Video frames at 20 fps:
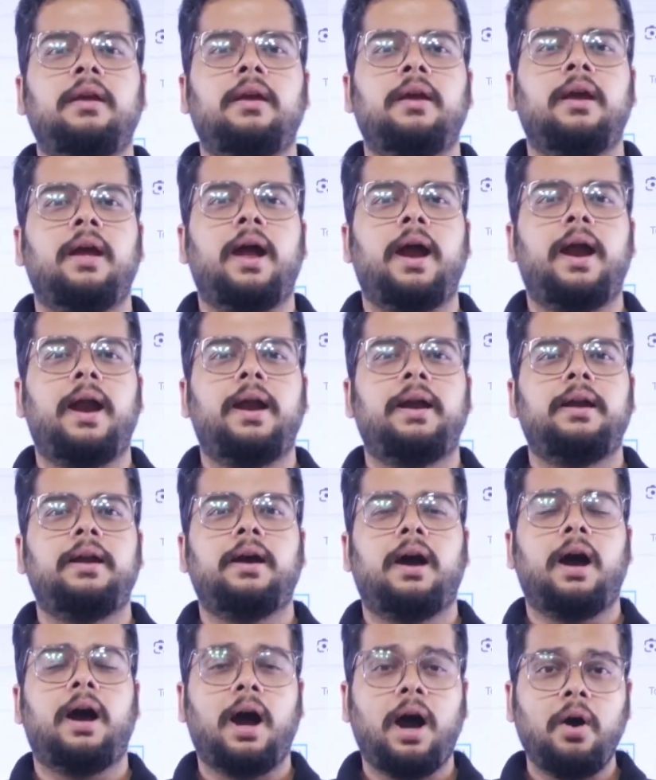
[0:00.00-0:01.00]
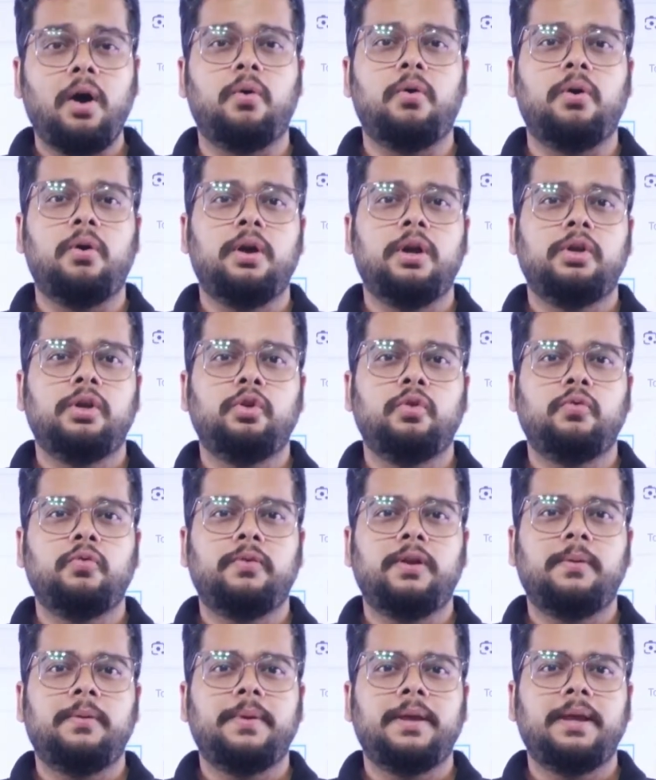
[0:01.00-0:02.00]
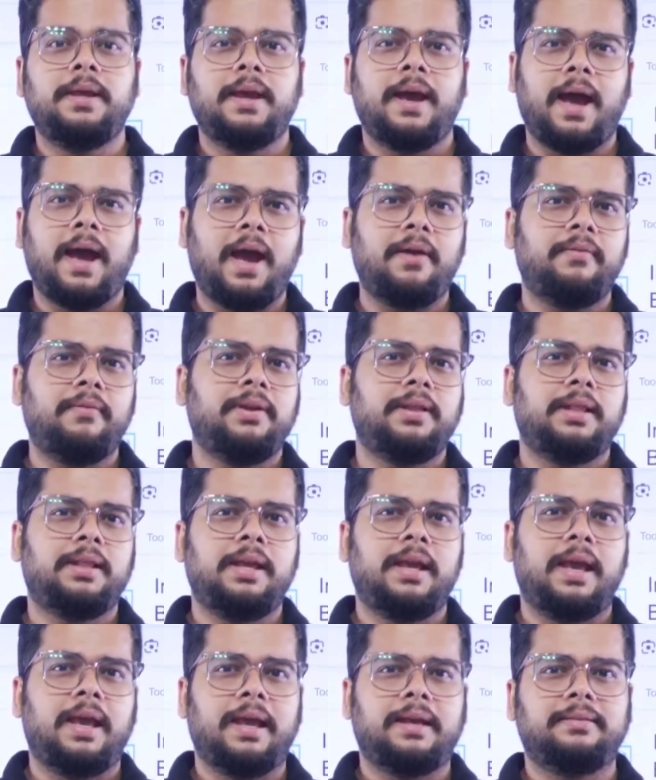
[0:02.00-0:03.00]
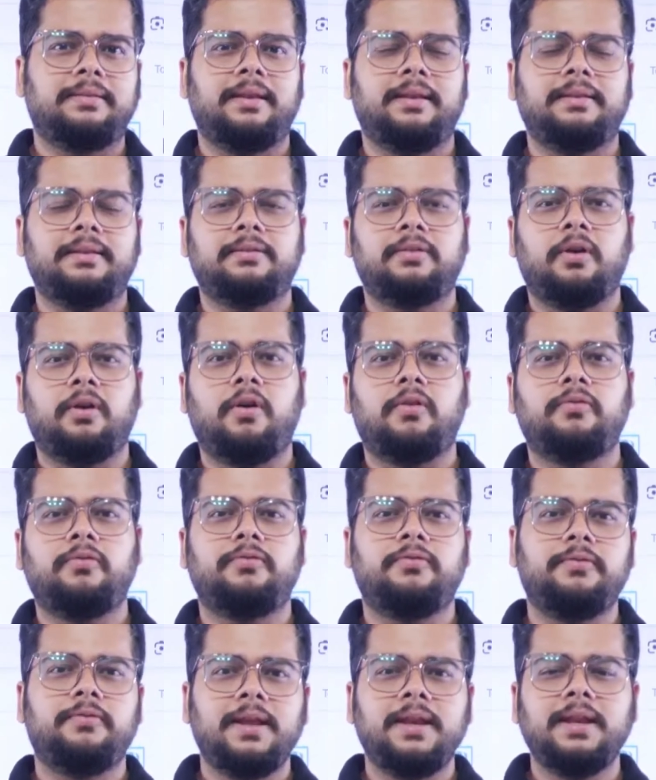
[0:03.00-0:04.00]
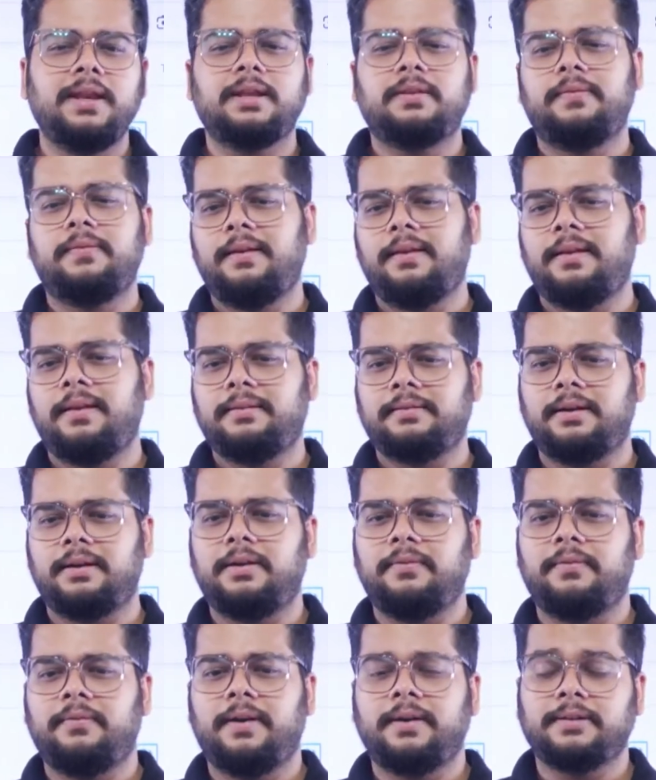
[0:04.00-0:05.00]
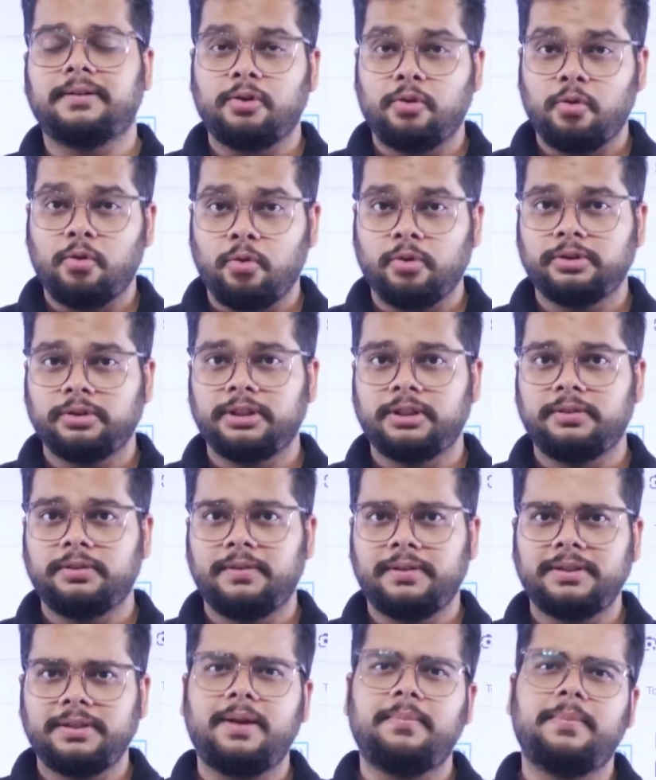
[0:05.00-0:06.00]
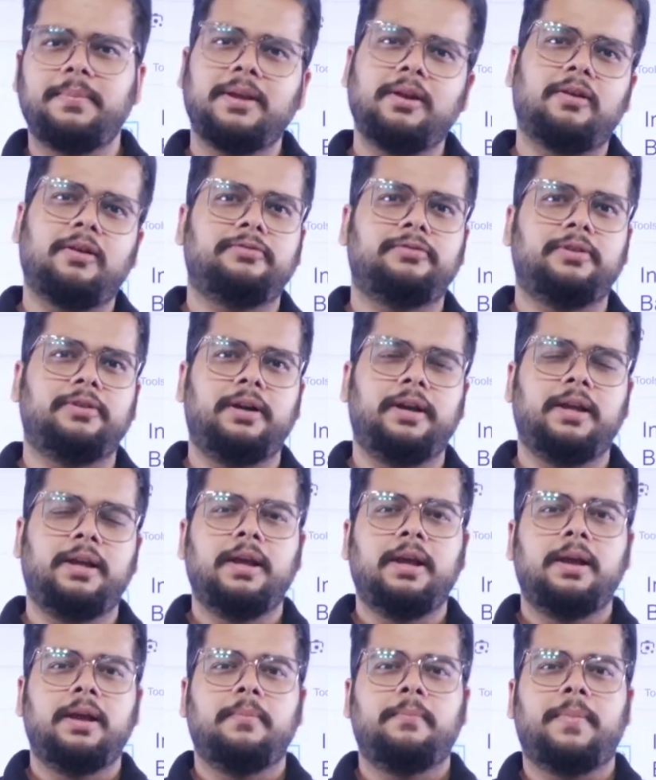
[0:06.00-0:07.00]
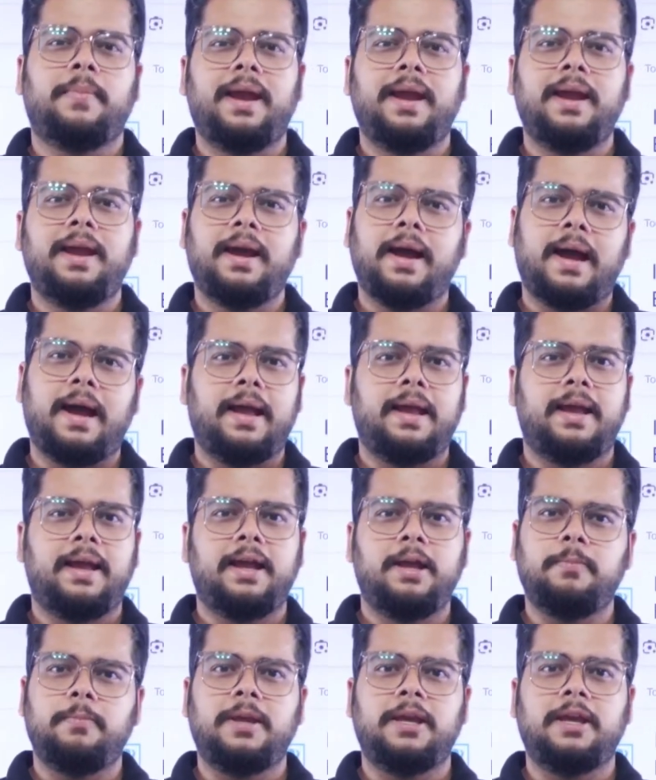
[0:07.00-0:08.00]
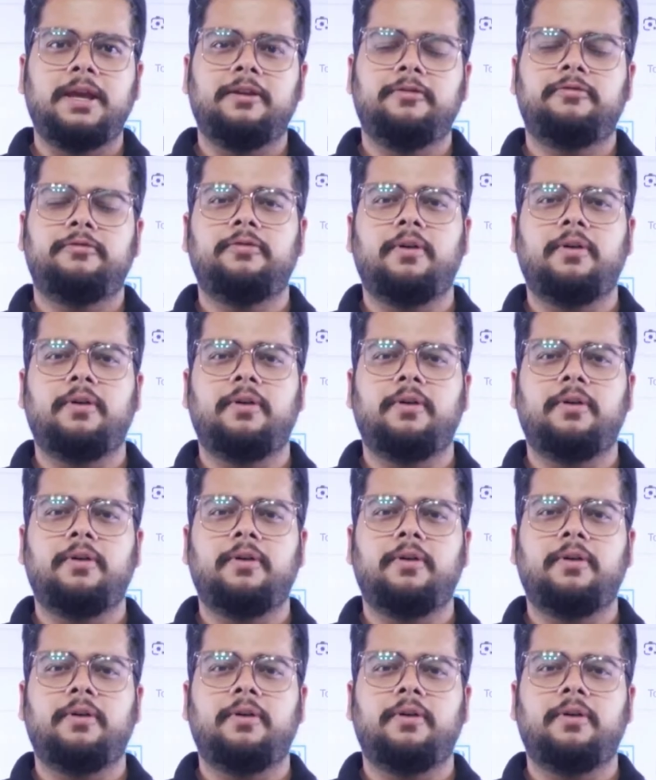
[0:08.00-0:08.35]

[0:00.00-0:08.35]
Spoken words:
and how you will be having the access of various certification courses which are being offered by IIBF.